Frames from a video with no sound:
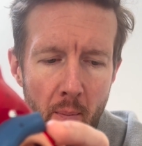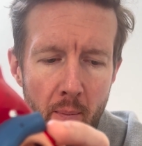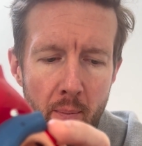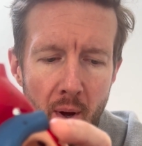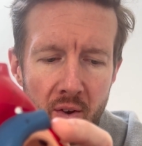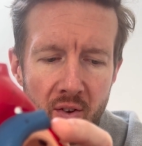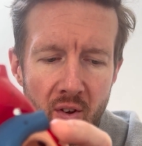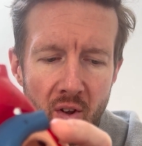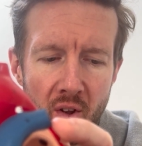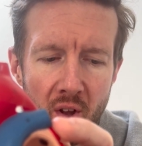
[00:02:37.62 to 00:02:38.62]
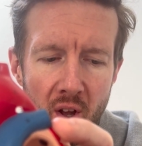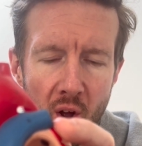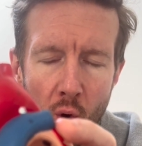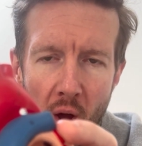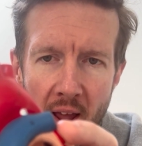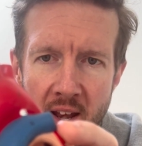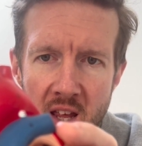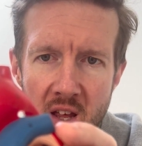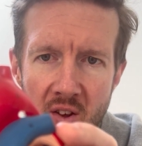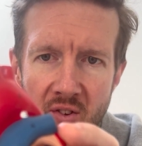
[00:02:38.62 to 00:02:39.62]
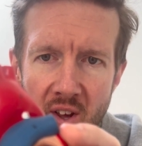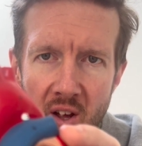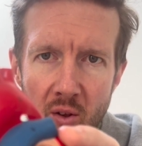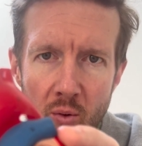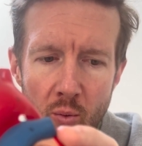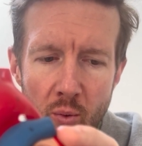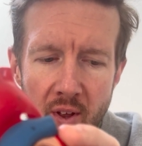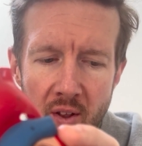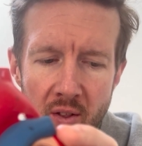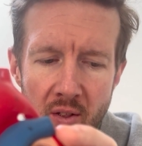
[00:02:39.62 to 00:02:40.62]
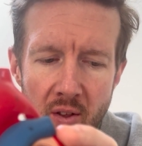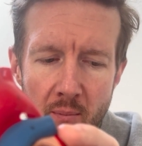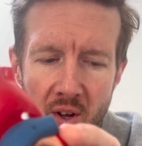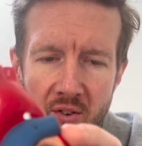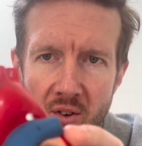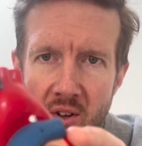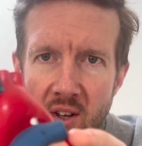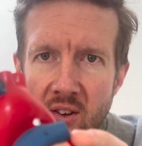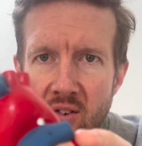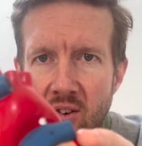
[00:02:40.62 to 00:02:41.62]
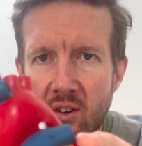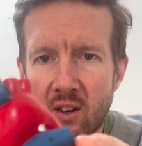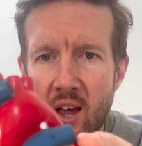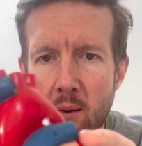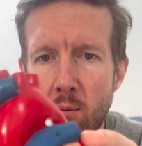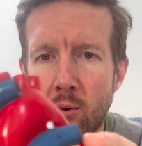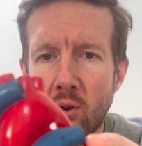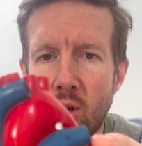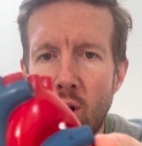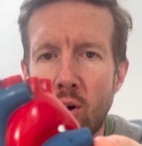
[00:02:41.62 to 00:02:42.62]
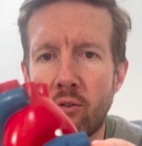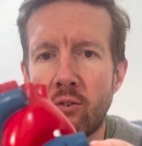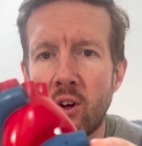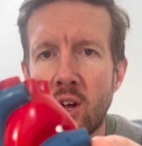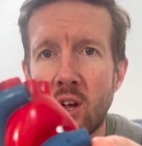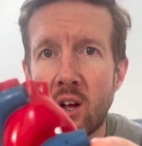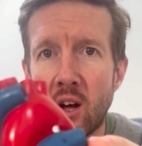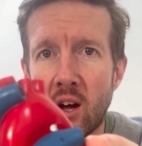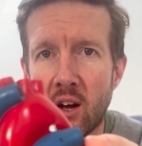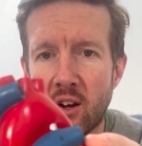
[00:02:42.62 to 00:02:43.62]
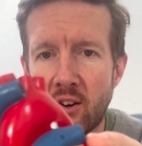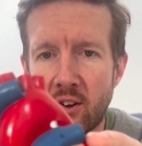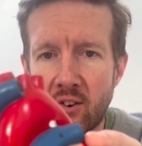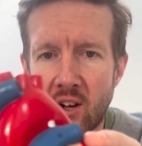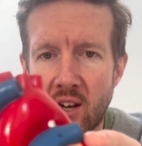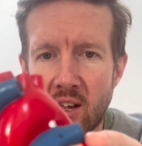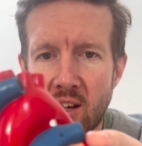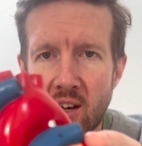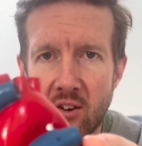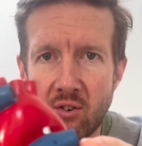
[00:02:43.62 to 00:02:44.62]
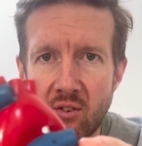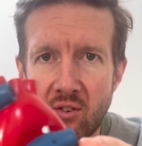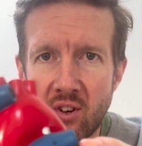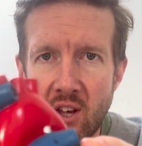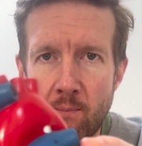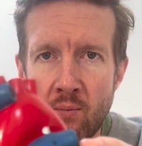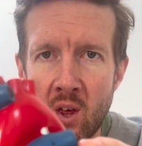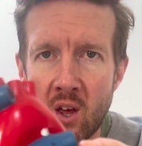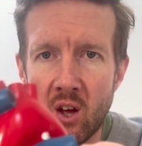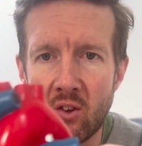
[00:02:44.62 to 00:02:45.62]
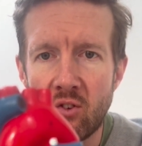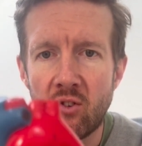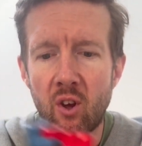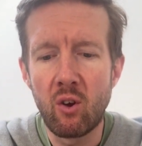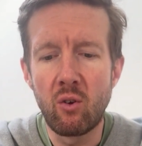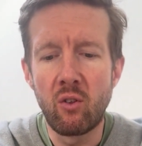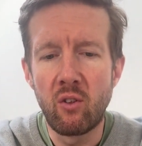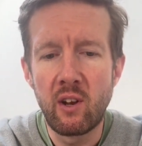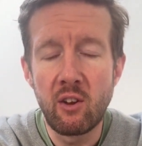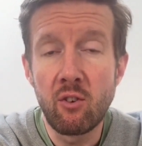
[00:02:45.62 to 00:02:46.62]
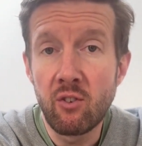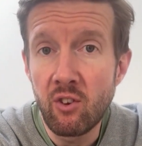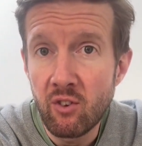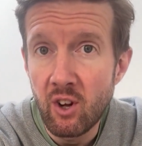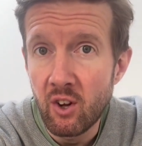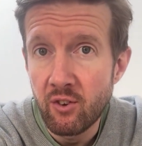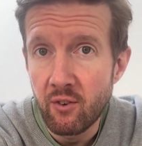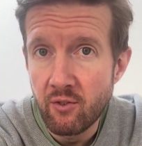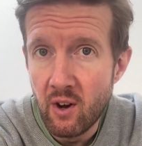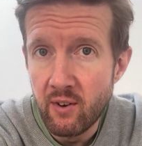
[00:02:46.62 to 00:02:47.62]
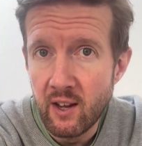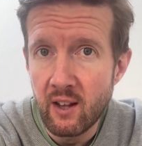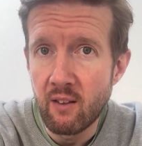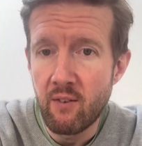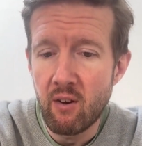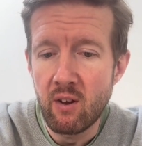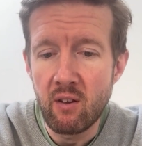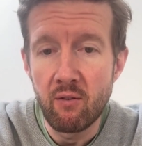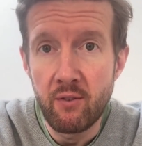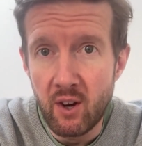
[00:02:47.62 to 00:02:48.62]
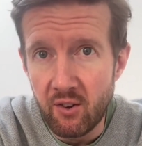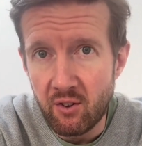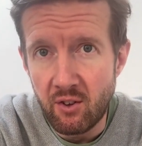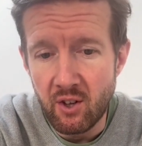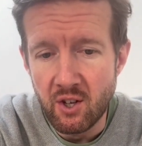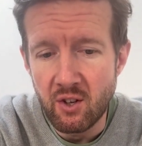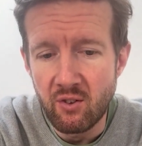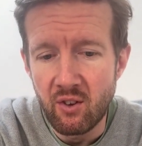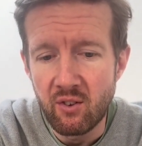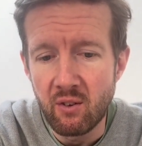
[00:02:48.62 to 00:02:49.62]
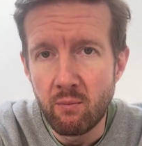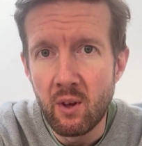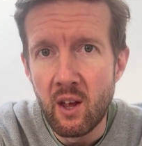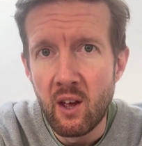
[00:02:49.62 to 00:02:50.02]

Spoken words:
But any cell within the muscle is capable of conducting electricity. And so the electricity starts off travelling in the very fast conduction system